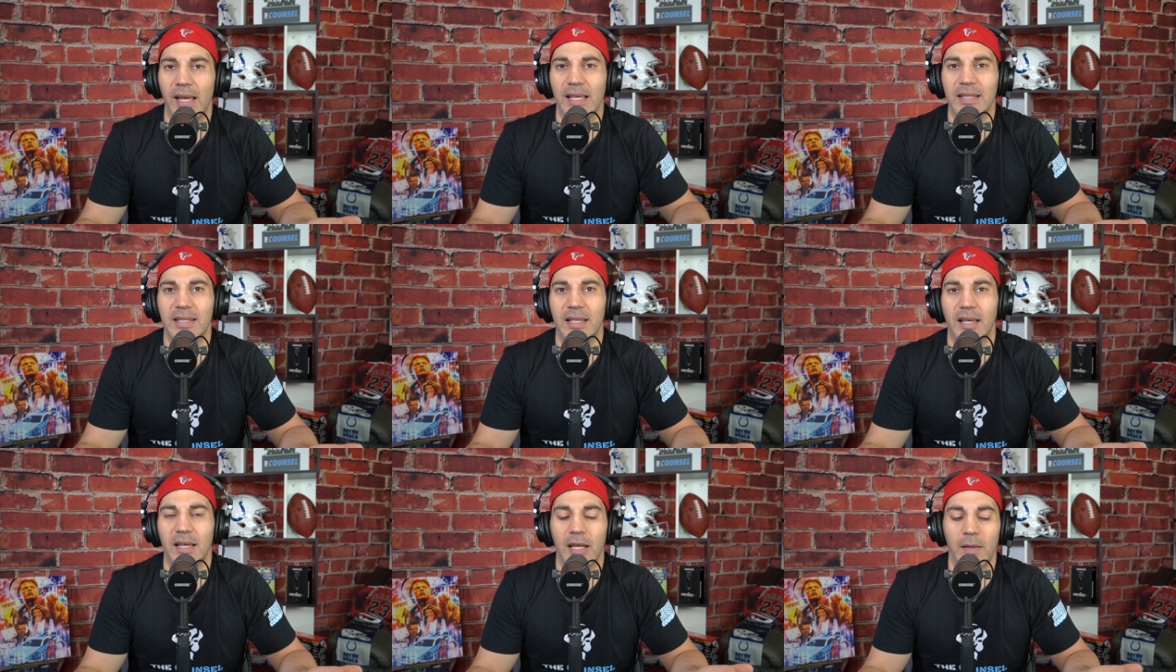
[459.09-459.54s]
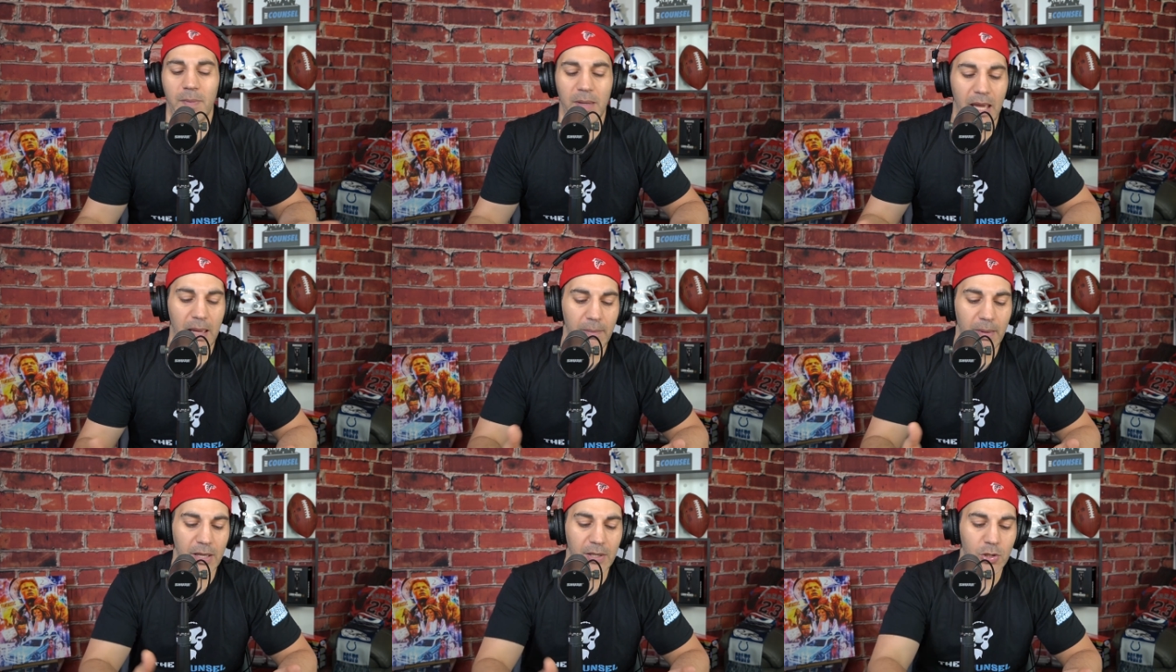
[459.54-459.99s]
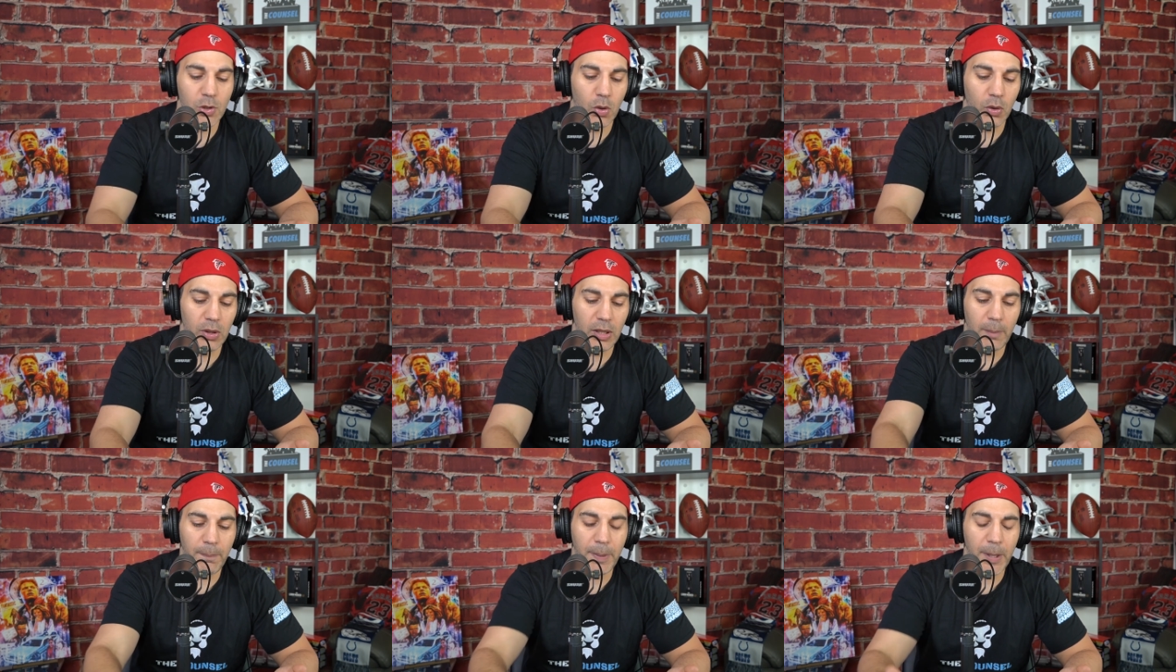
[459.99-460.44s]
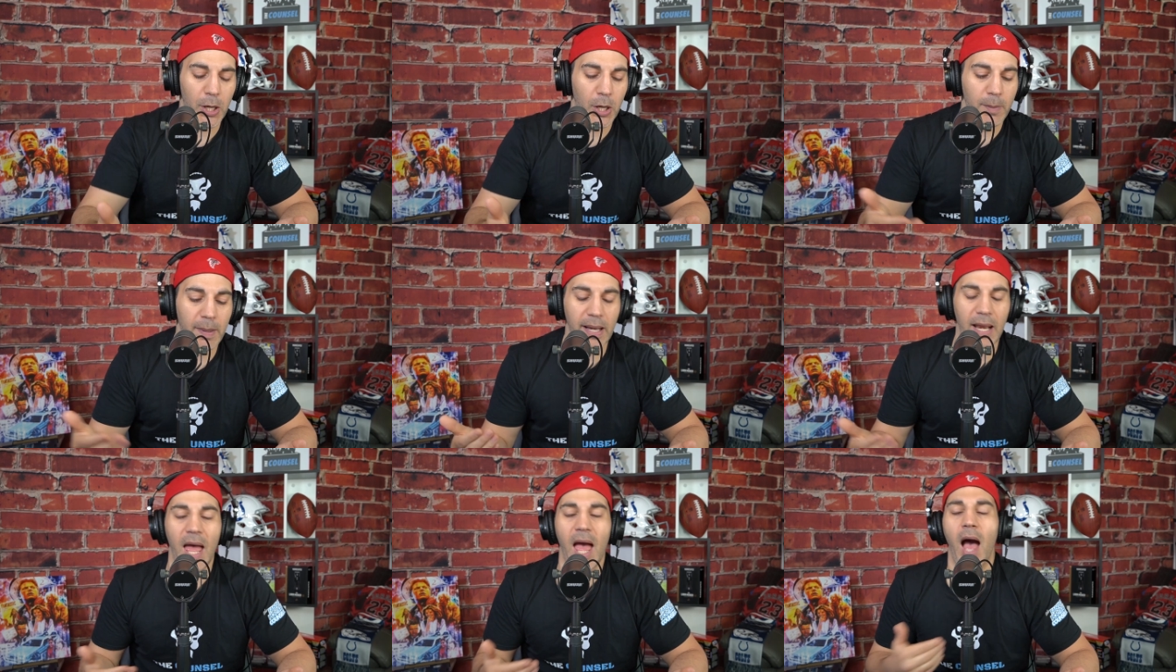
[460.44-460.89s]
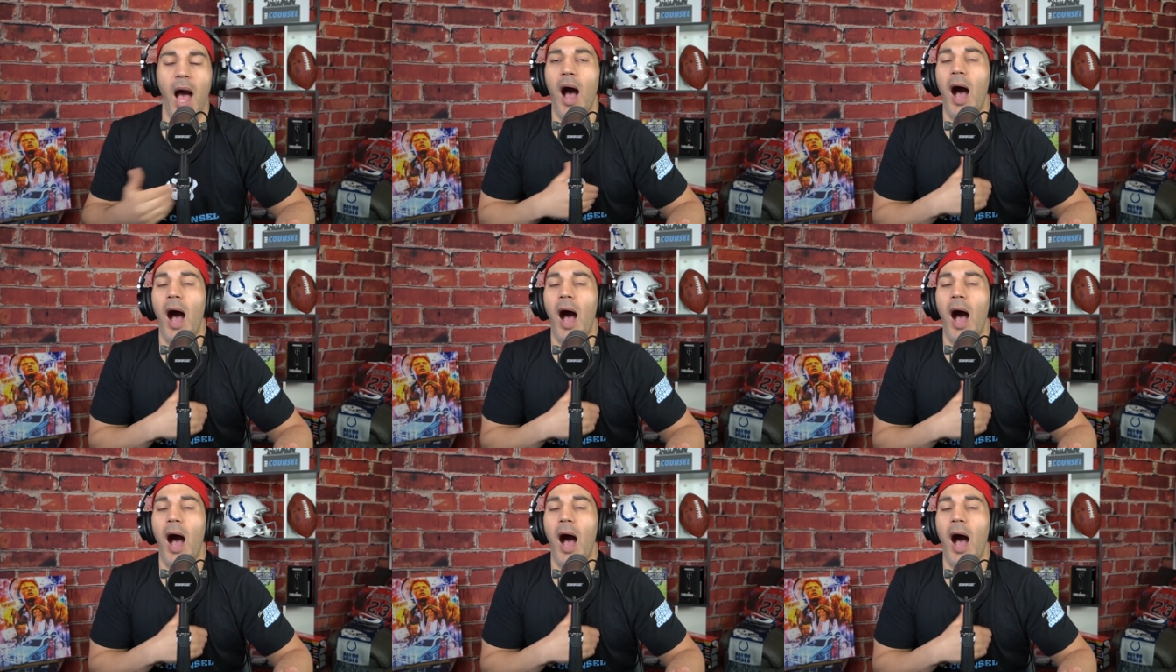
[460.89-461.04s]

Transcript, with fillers: Is it going to be Amandola, Perriman?